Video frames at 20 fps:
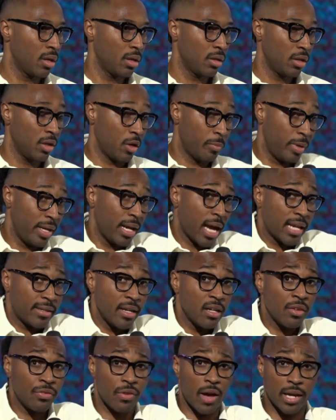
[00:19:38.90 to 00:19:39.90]
You're being
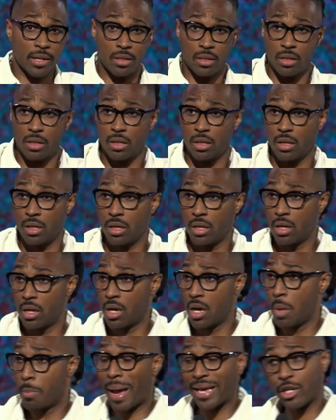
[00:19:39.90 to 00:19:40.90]
identified
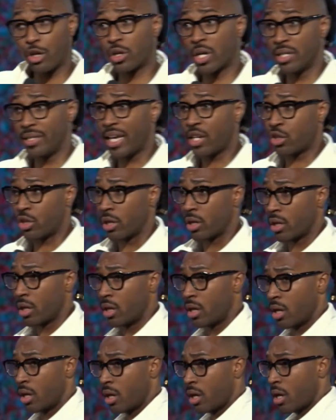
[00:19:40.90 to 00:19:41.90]
by your condition.
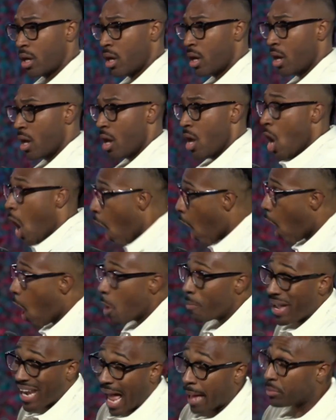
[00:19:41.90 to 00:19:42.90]
Oh,
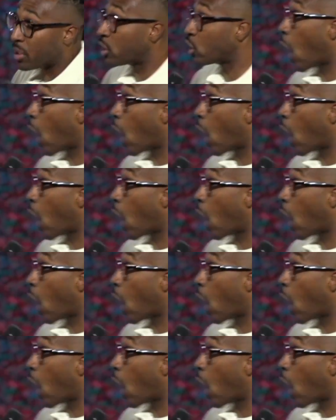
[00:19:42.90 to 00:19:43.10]
man, I'm just